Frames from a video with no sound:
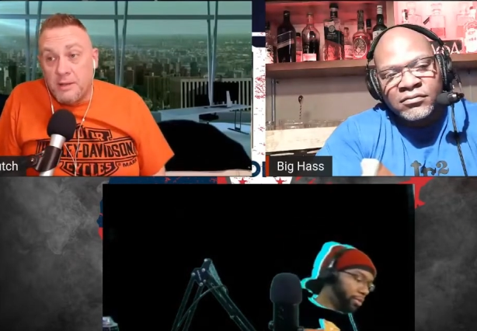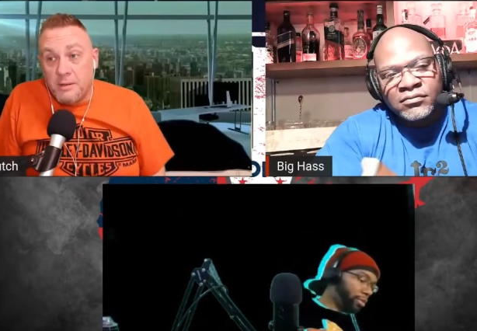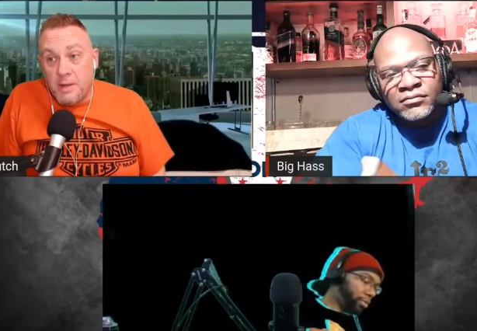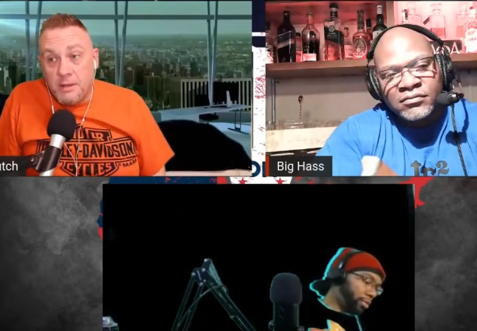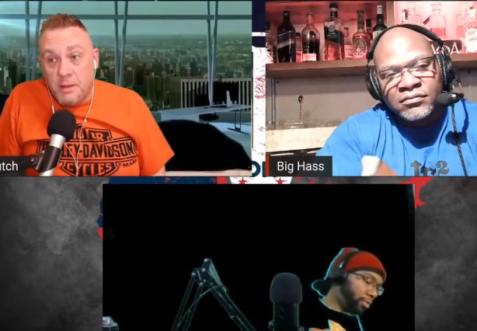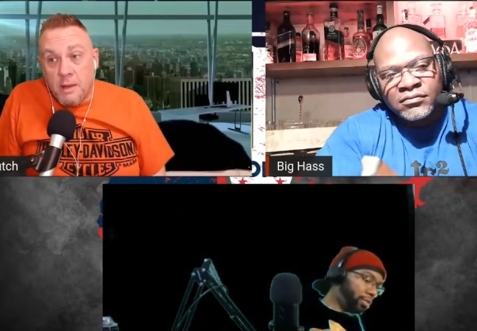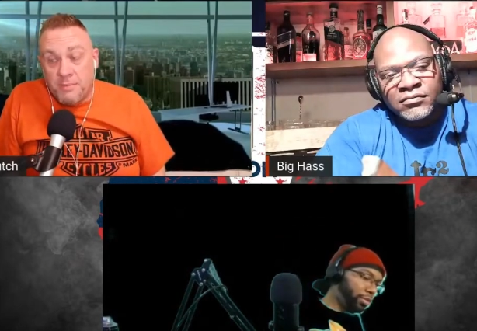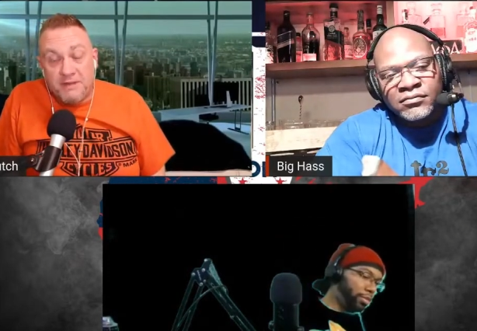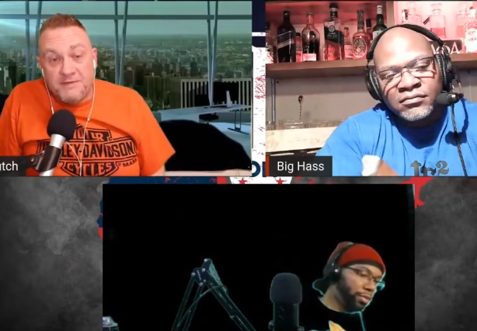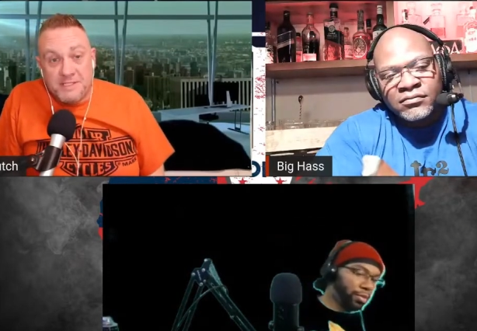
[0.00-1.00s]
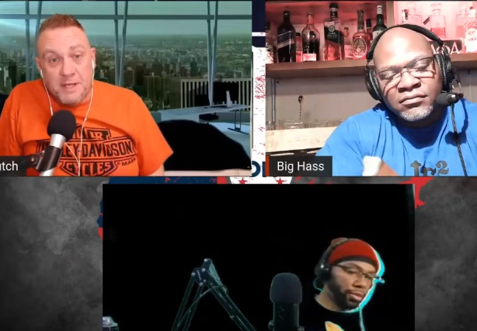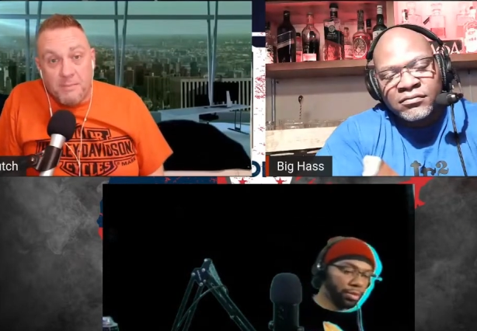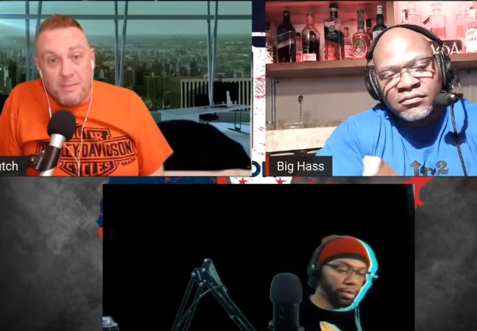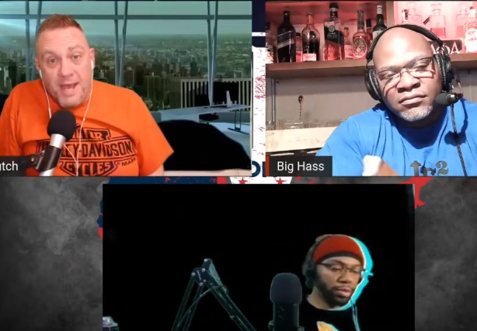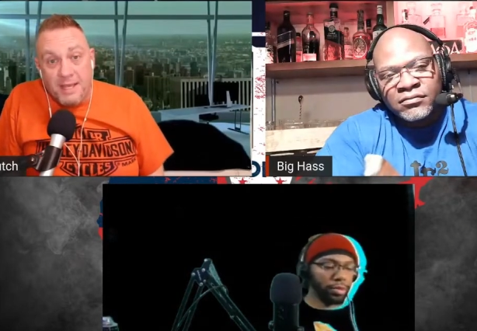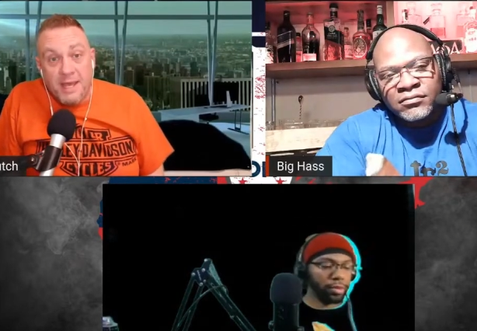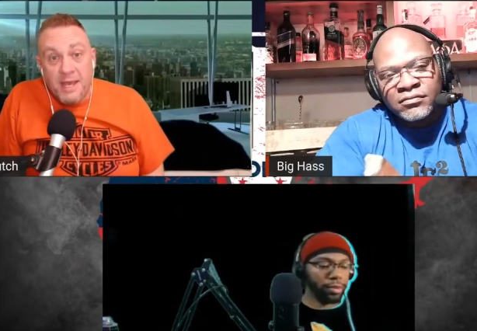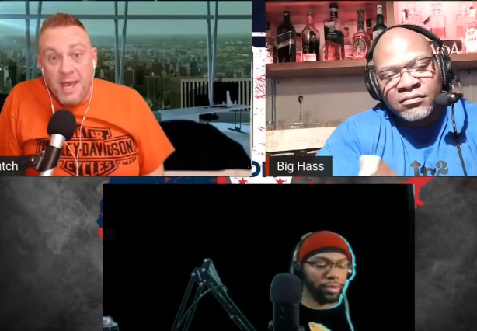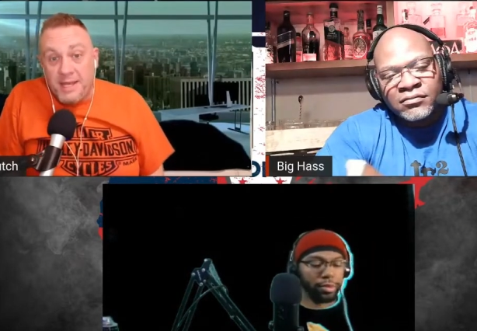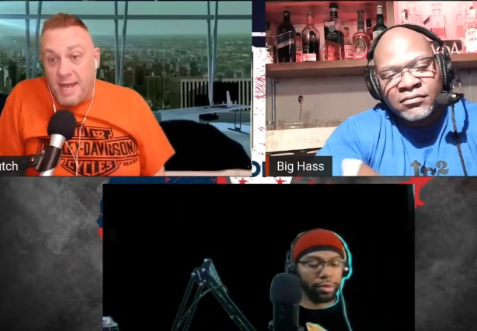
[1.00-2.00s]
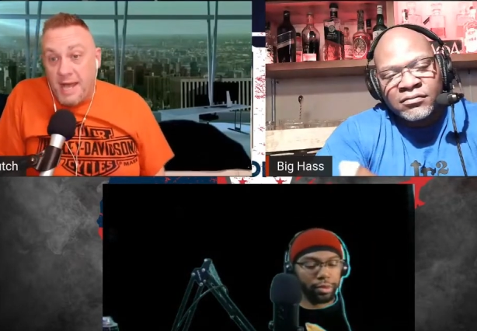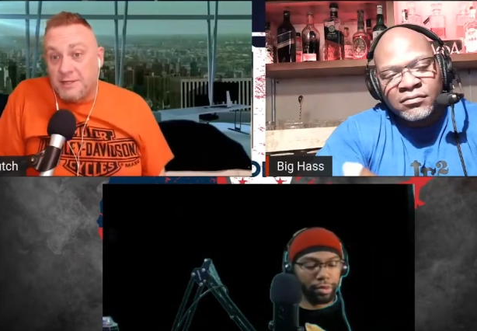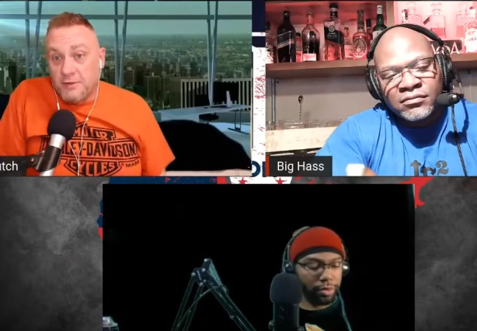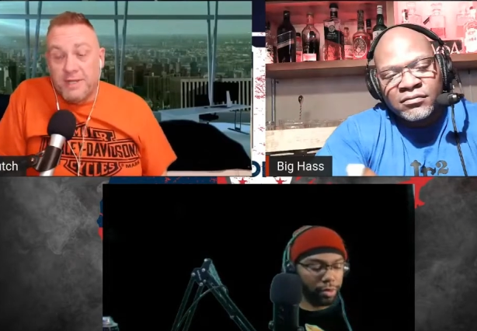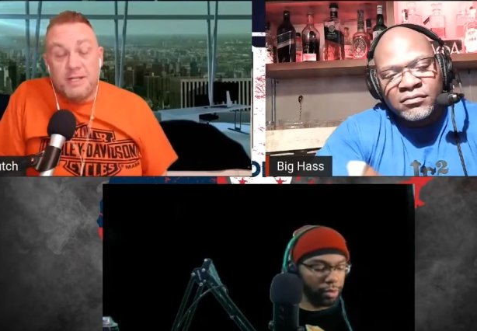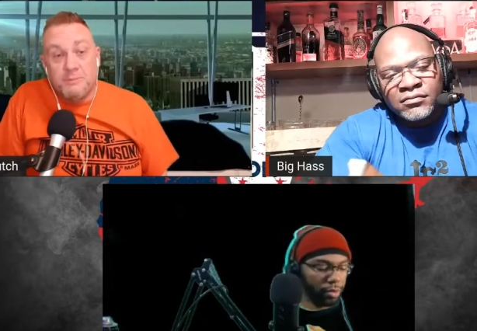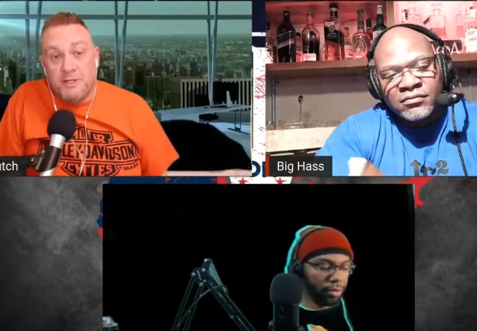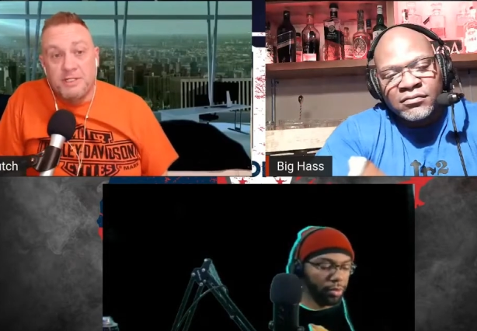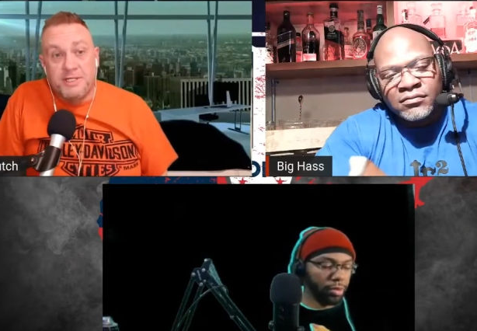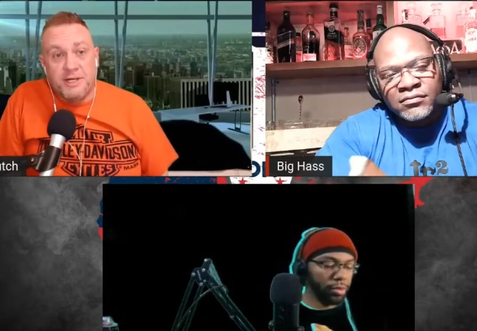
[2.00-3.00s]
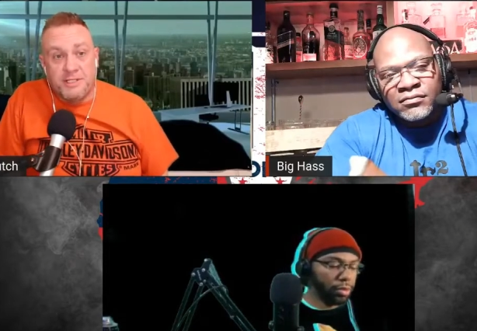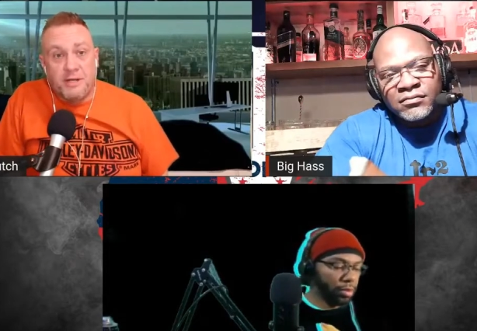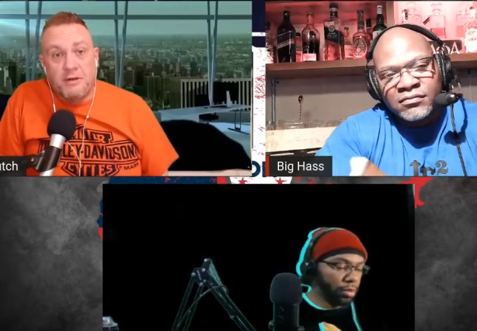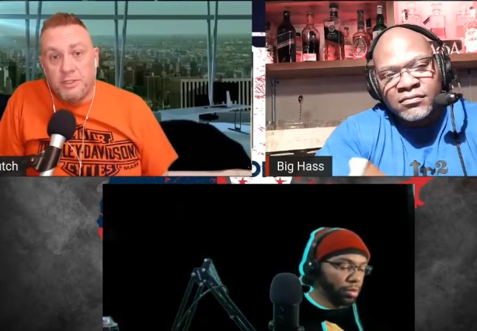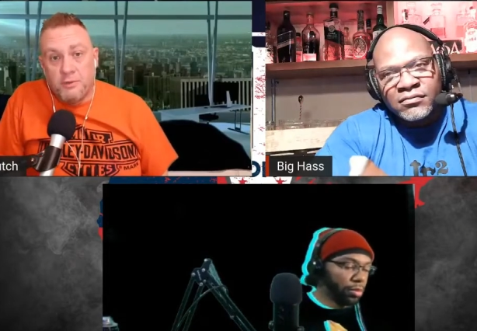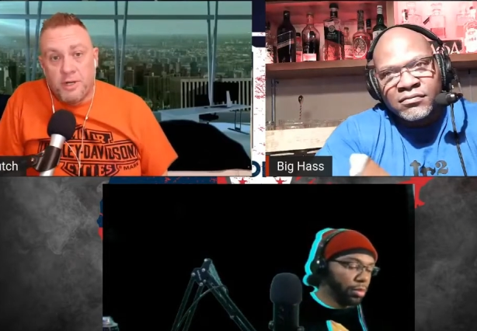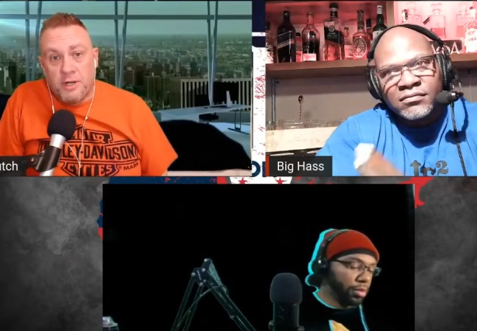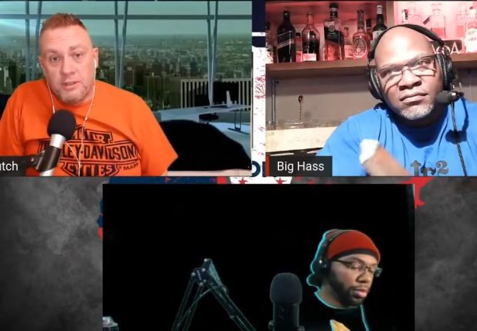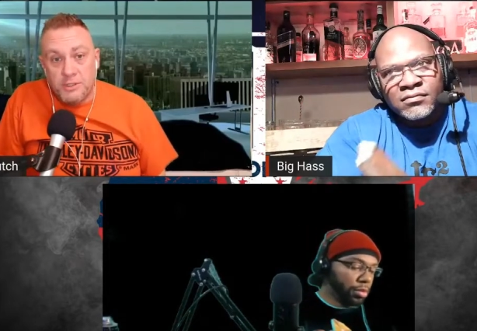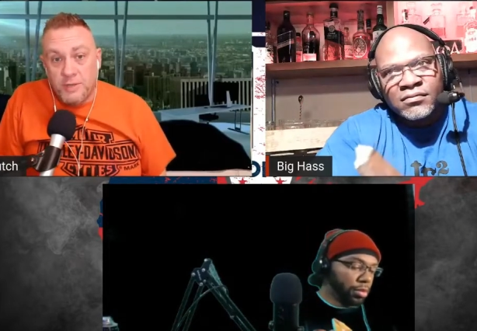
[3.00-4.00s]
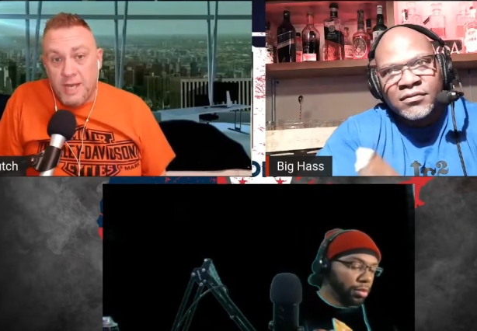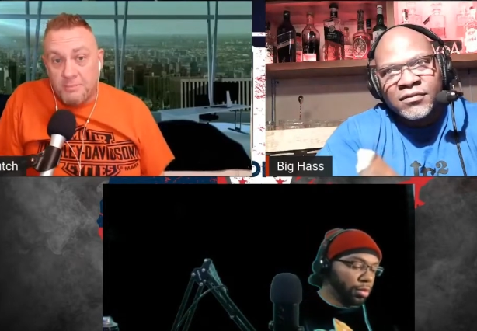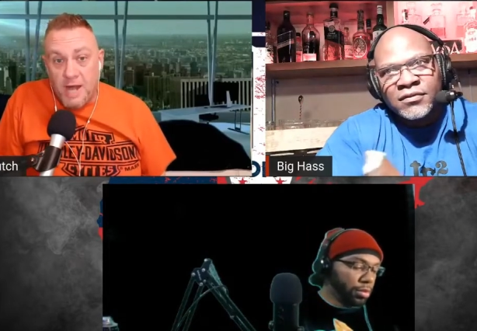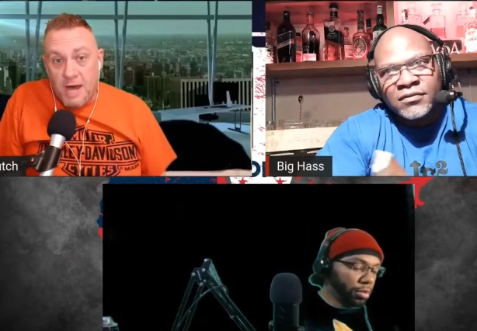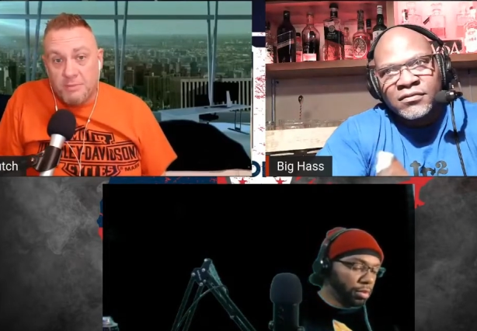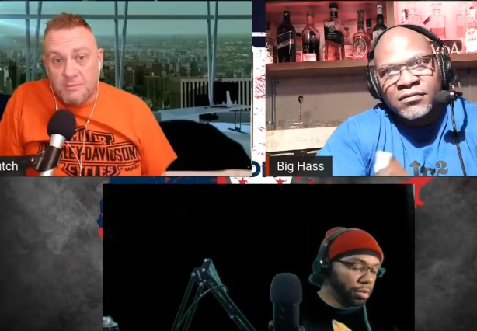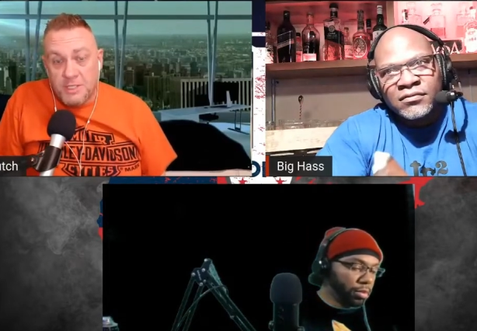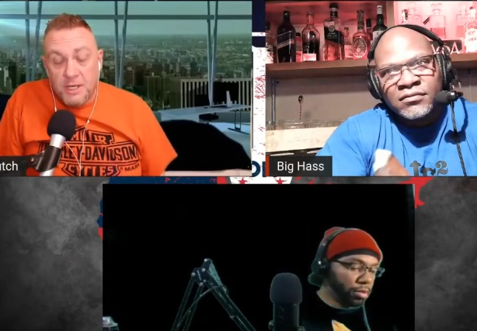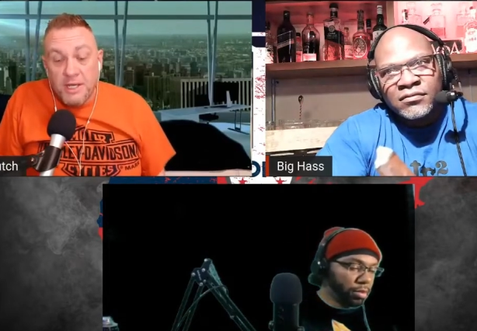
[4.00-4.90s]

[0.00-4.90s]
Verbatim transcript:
Speaker 1: a bit of a scumbag and not the greatest military general in the world. So he had problems.